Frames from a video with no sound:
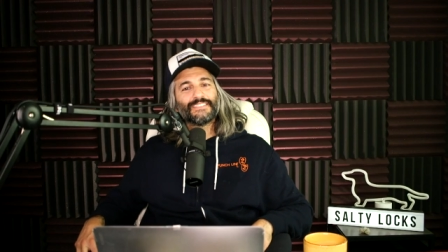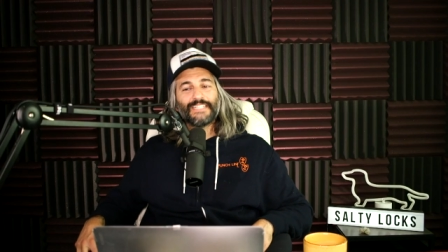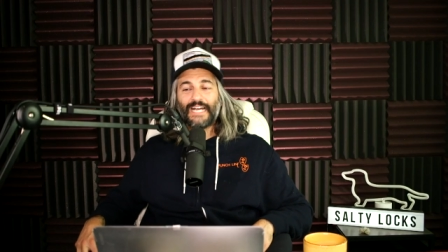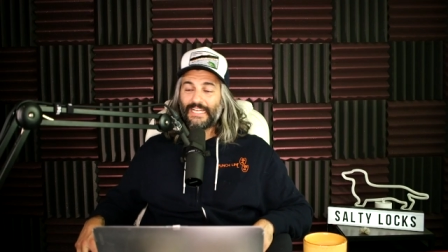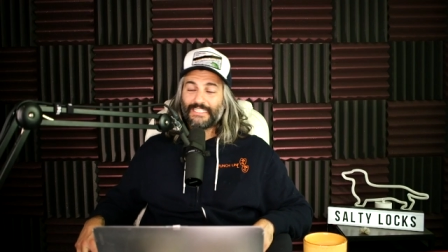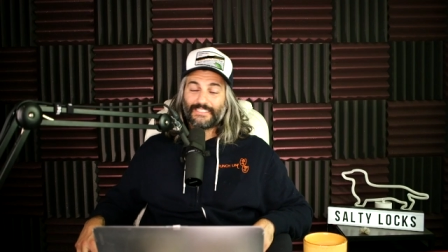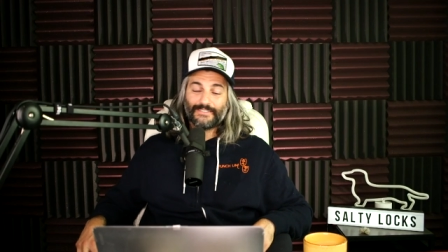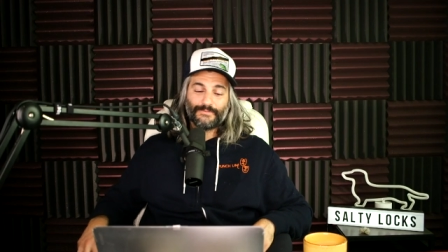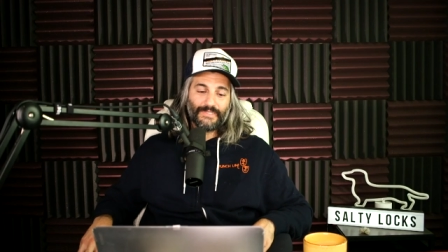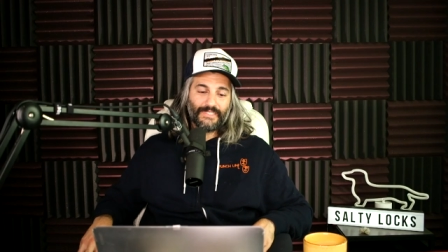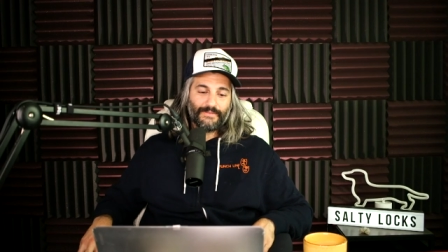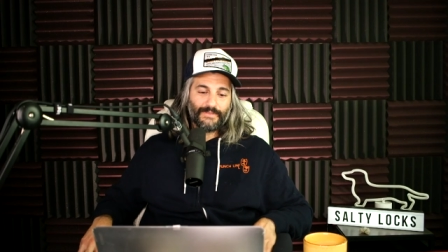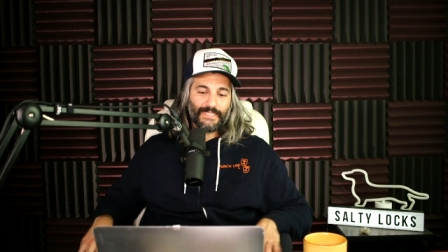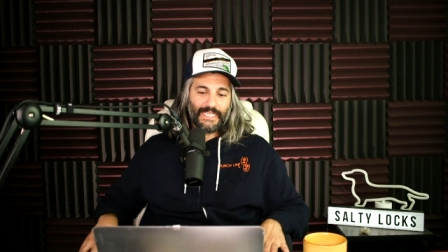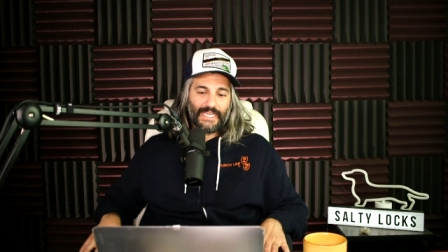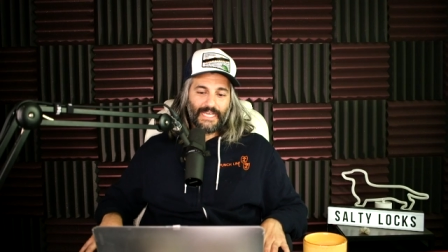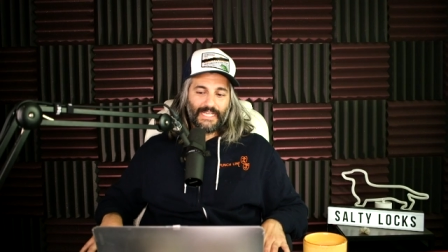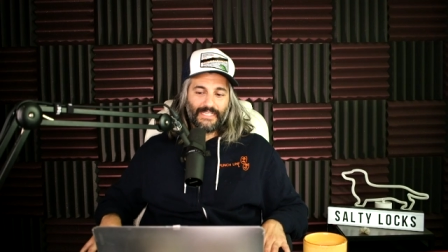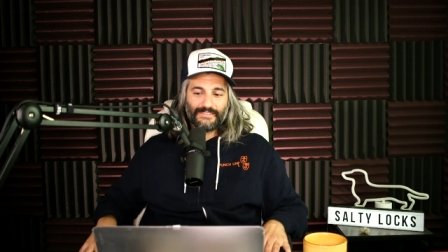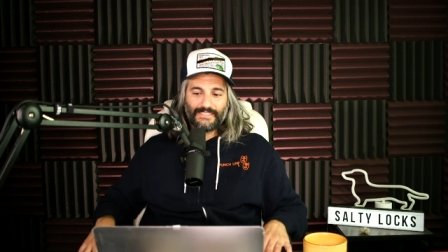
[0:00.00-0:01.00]
I can blame the
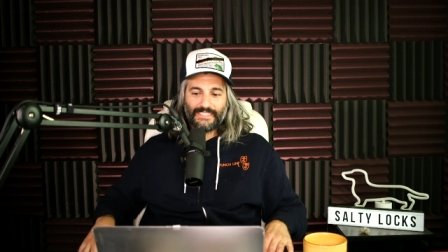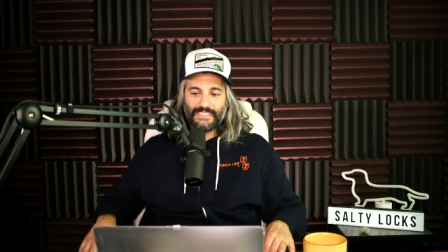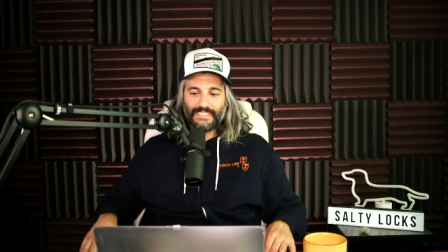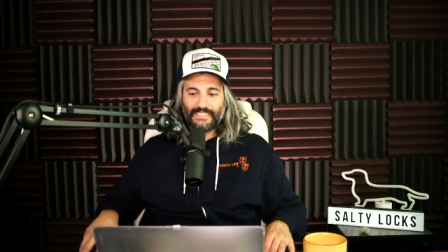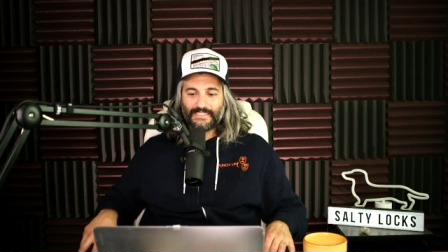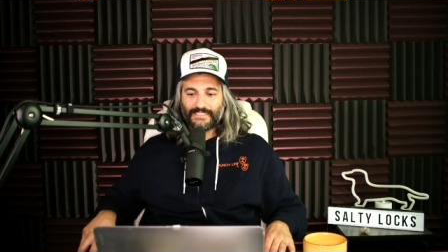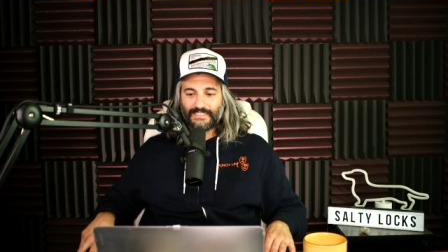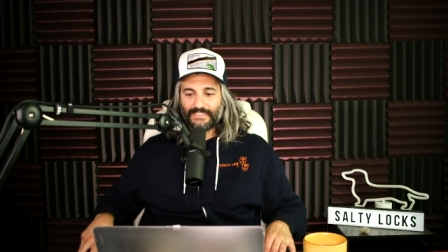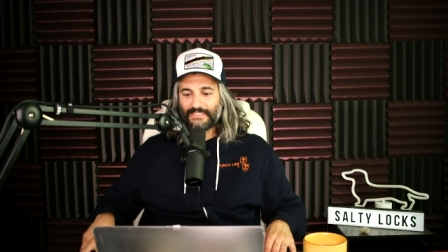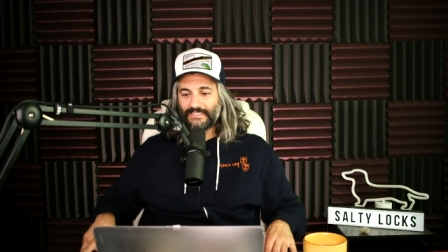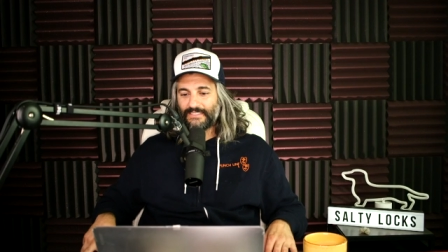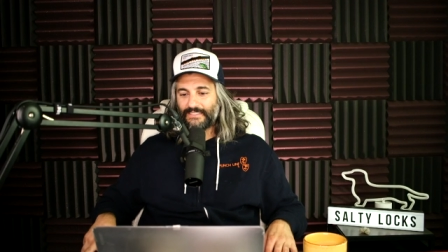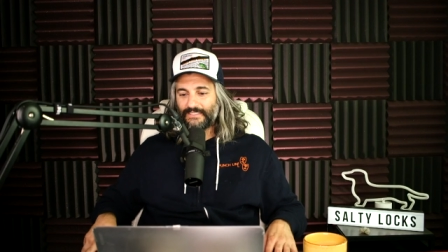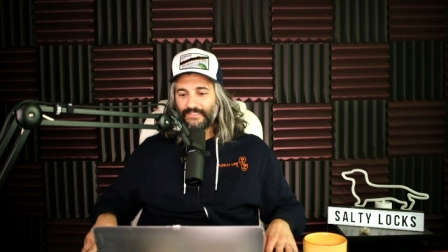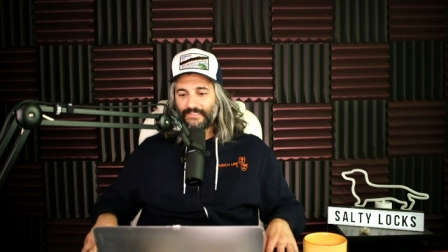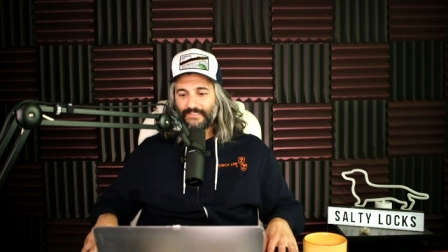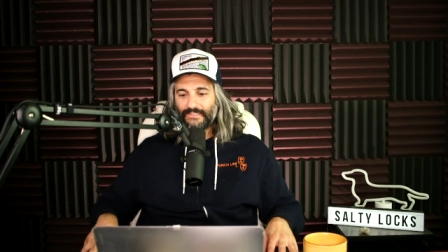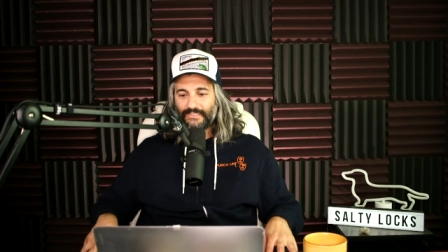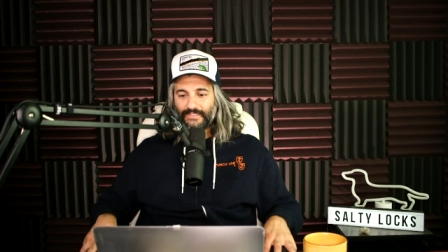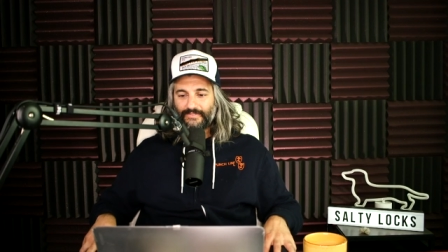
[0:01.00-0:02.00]
cat. I think that's a
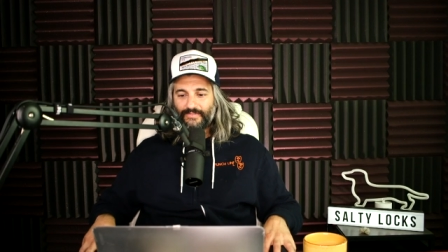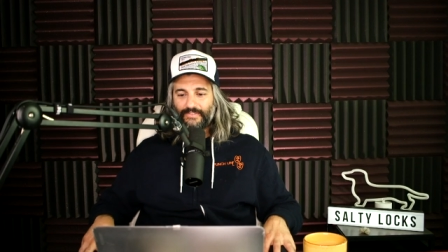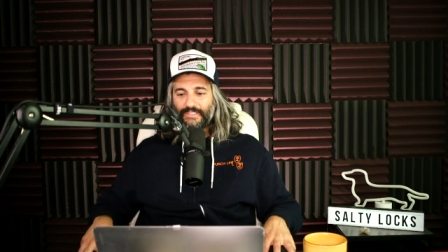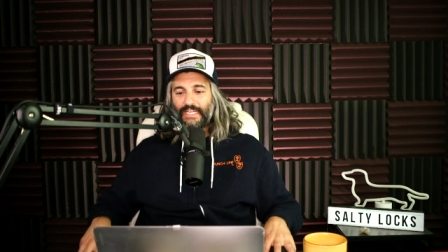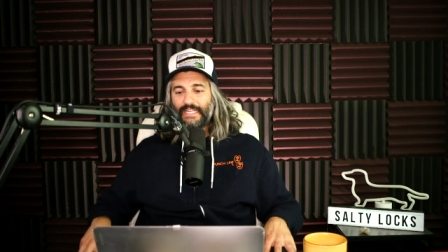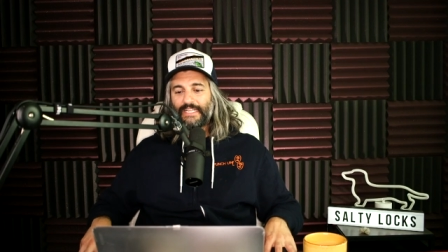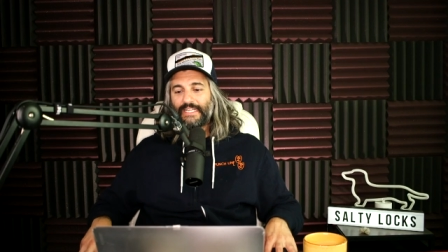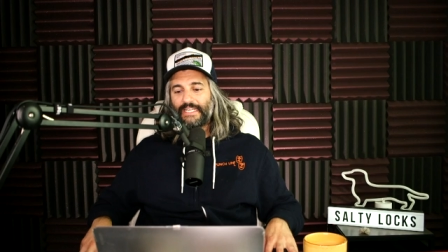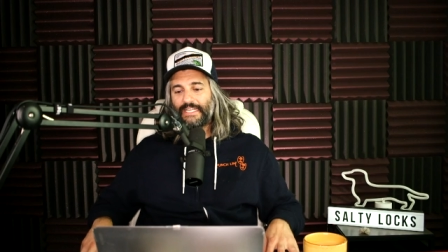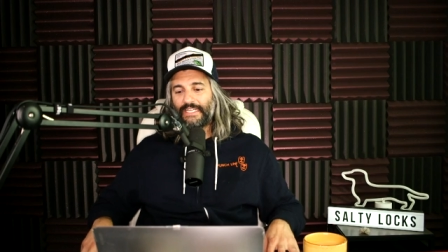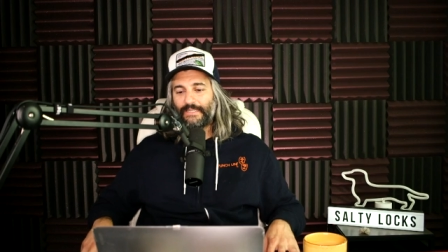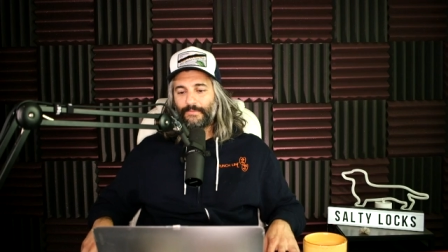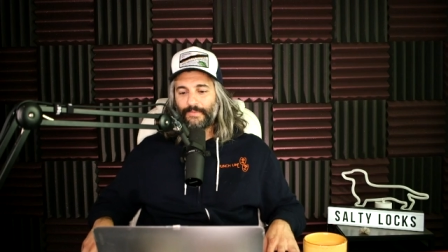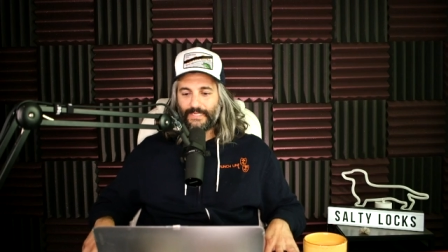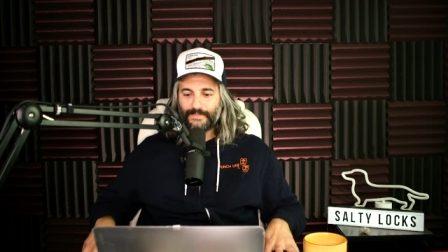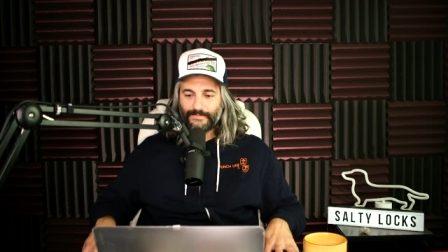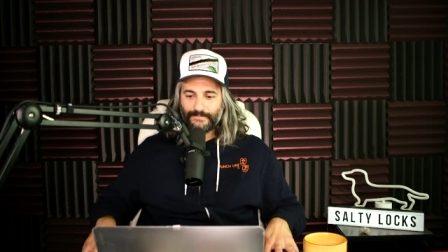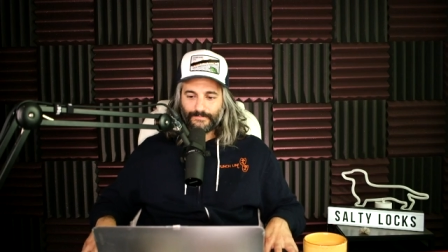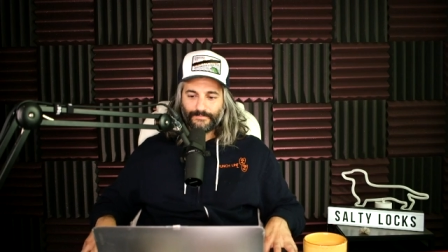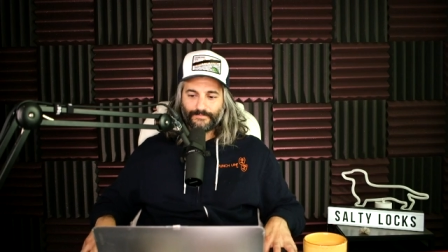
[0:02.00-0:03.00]
good look for that kitty,
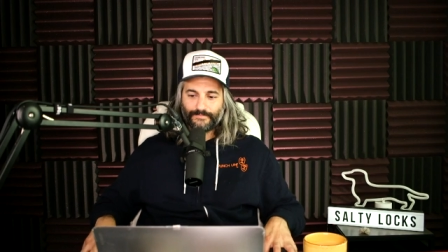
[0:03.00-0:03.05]
man.